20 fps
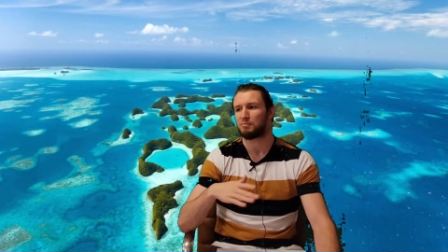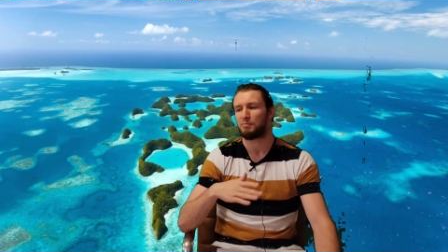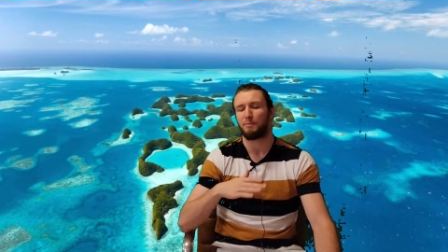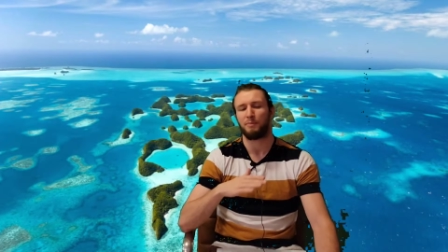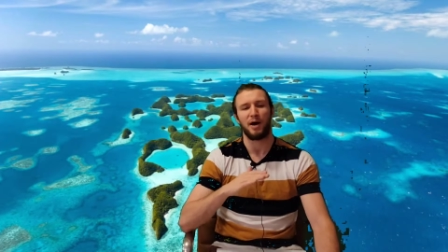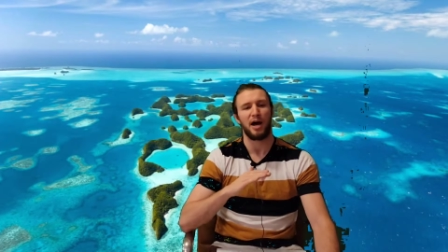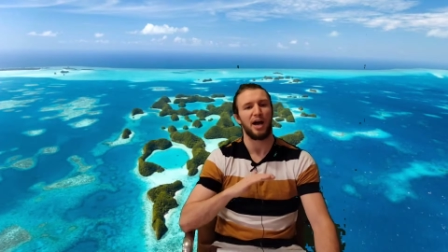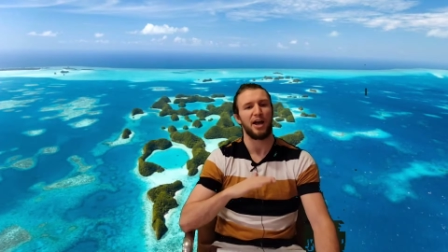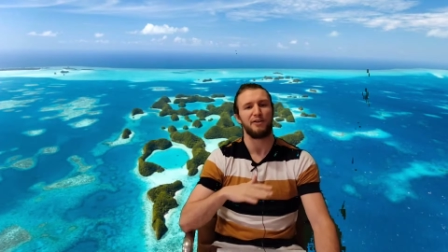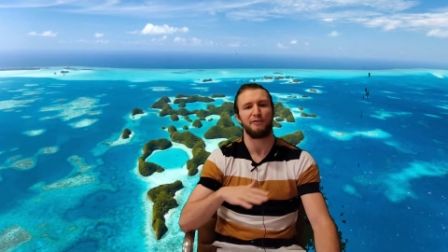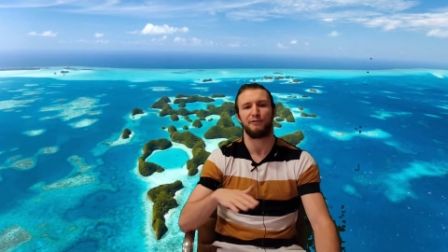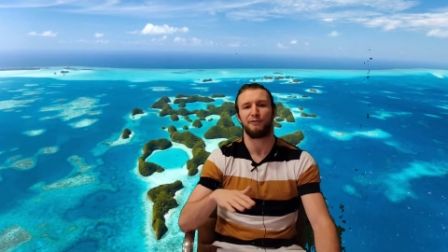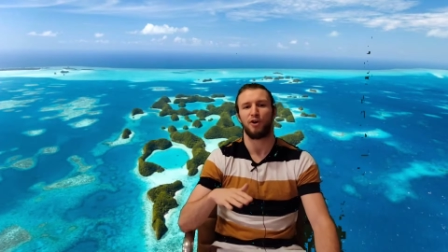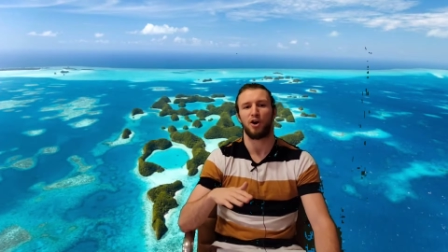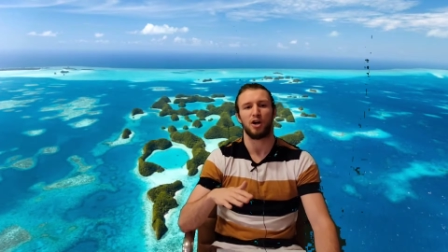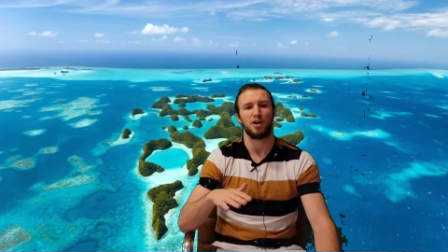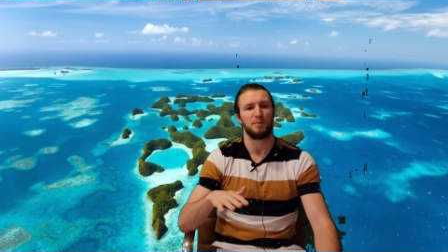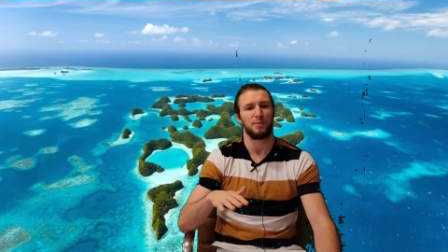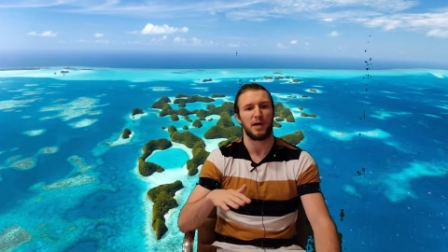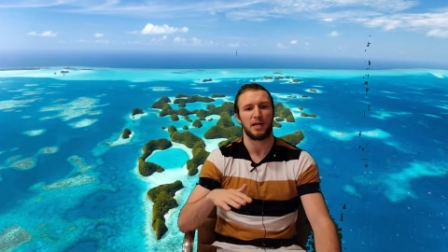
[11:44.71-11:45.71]
By
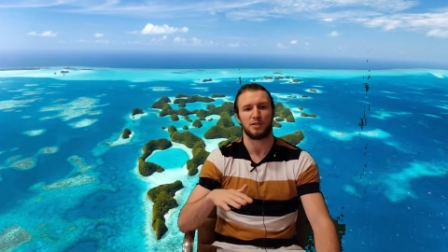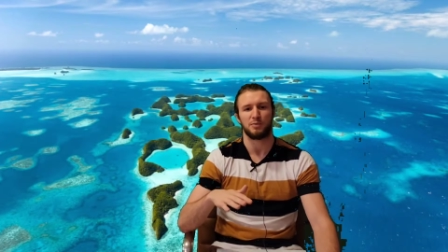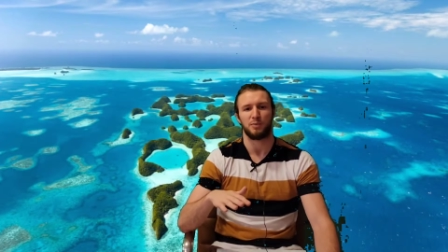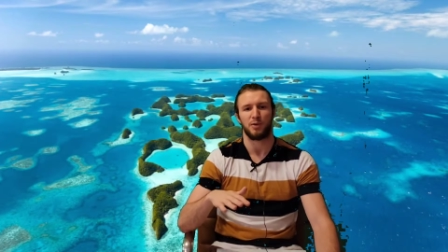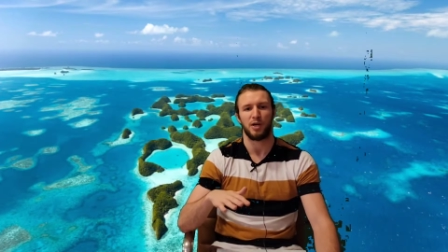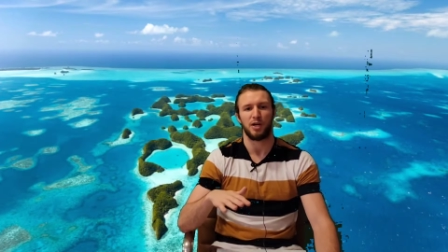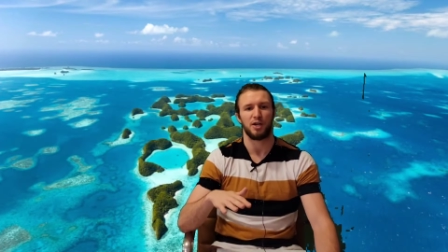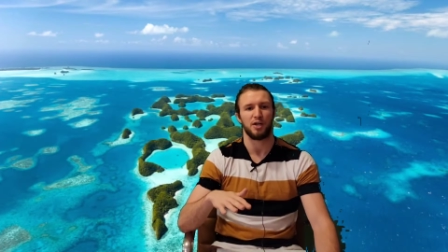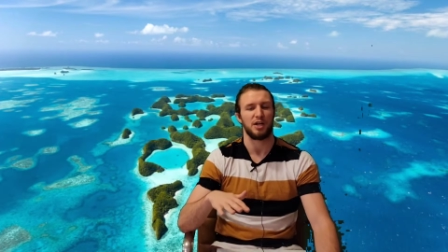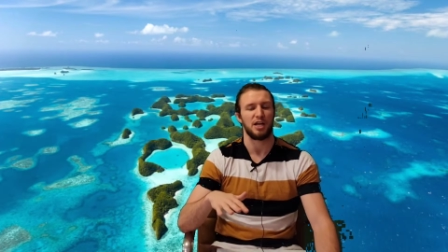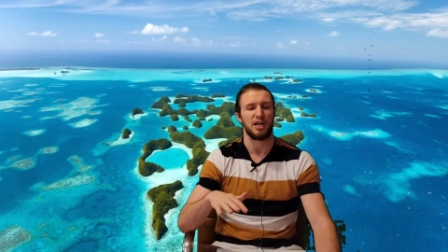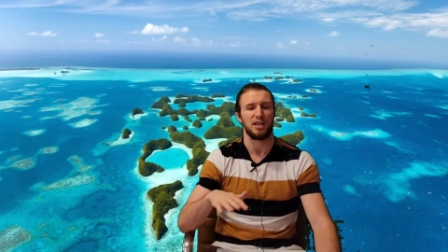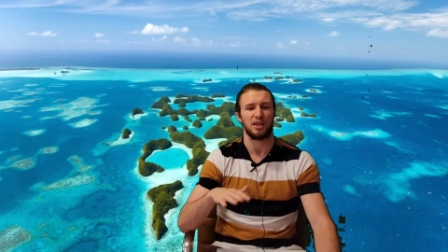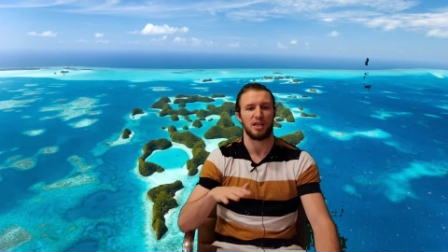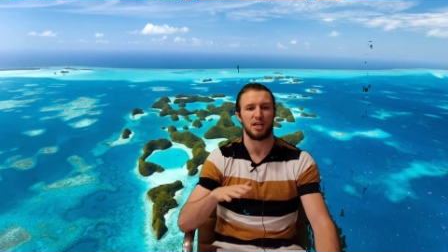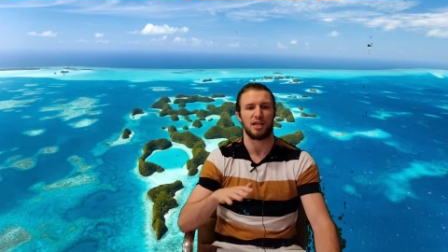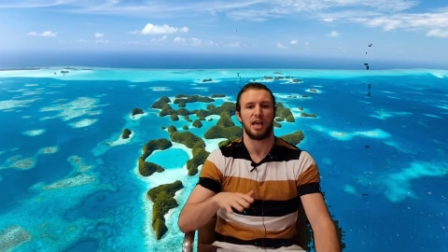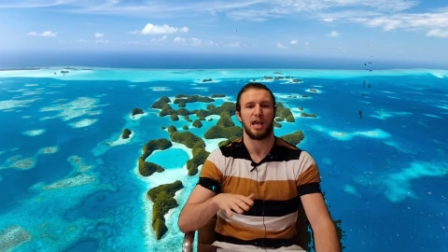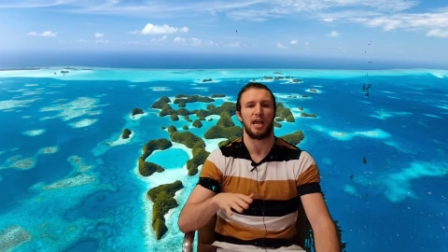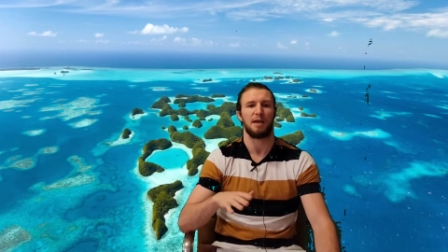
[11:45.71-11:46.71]
far the best player in
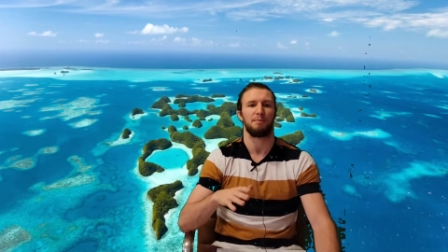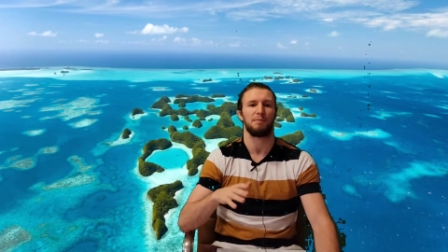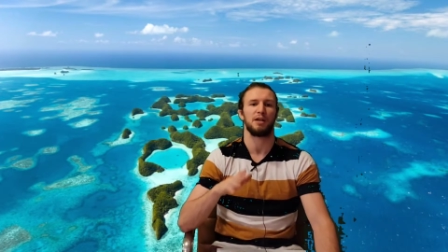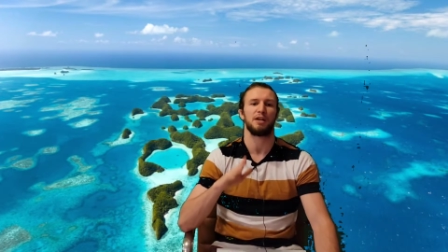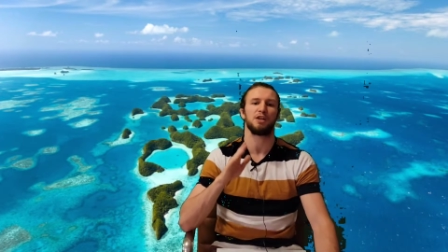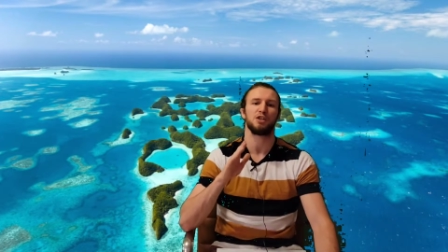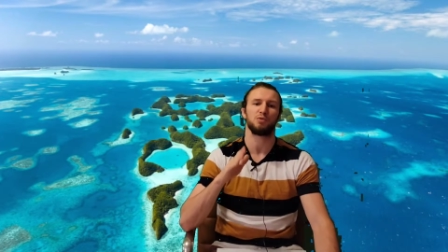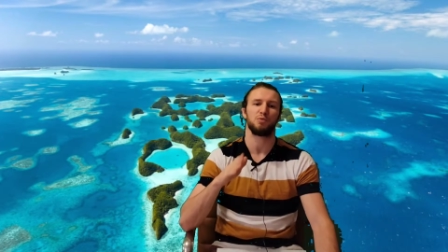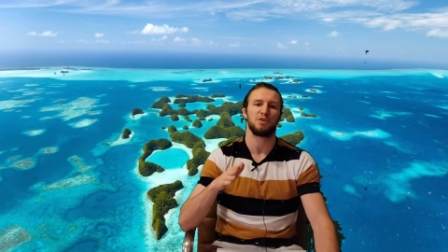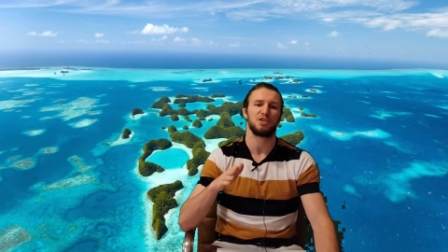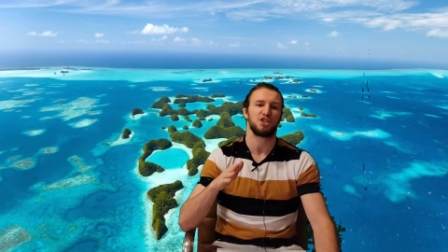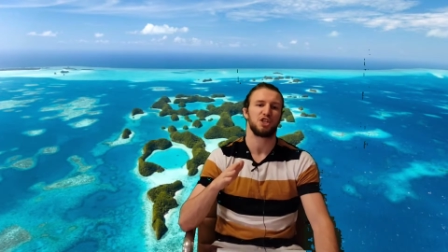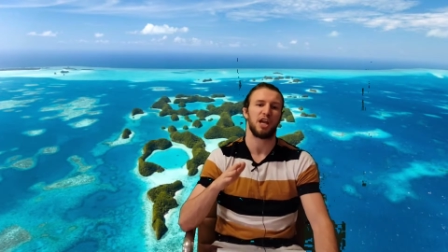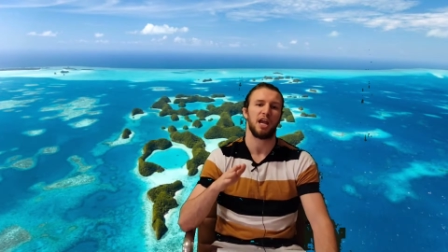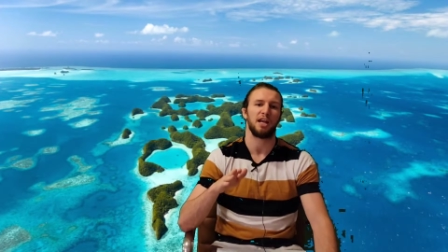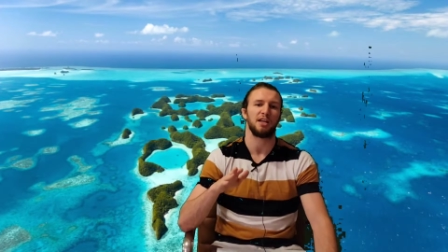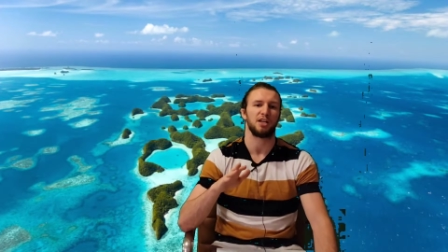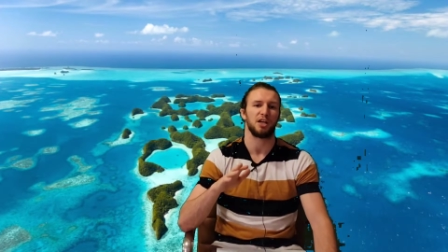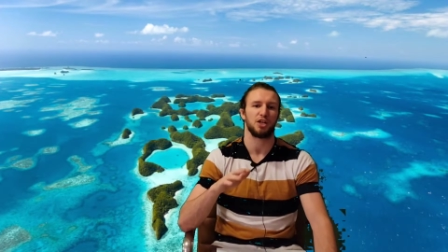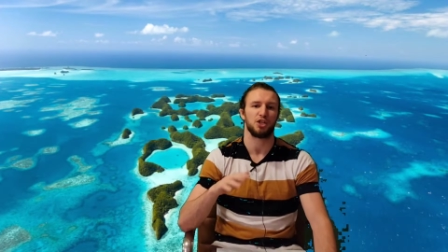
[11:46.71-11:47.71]
the game. Here's what
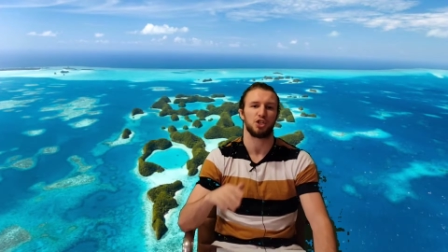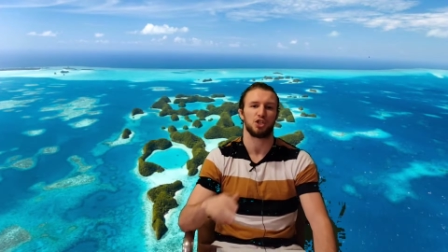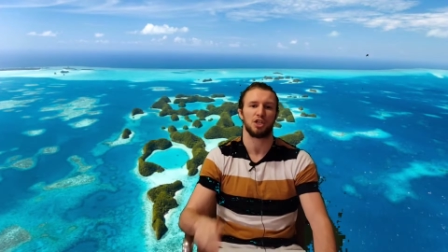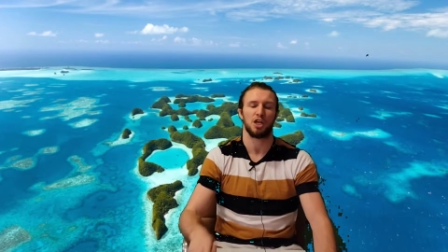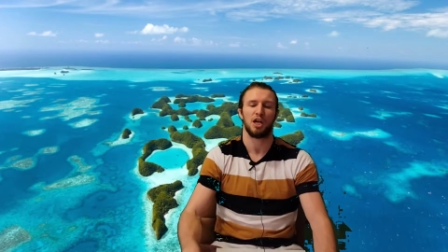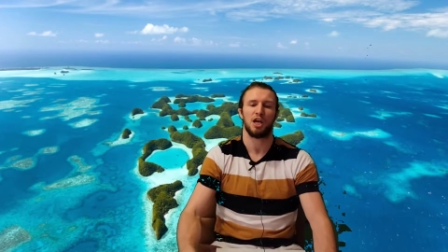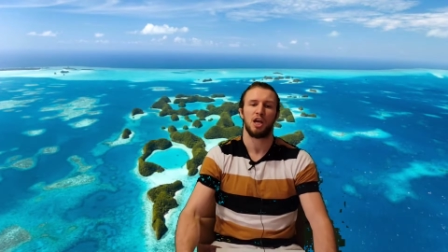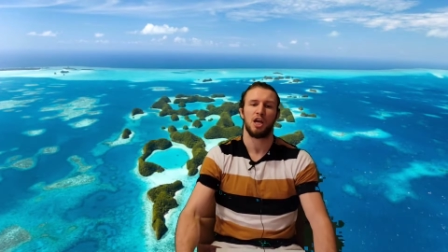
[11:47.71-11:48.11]
Shan does.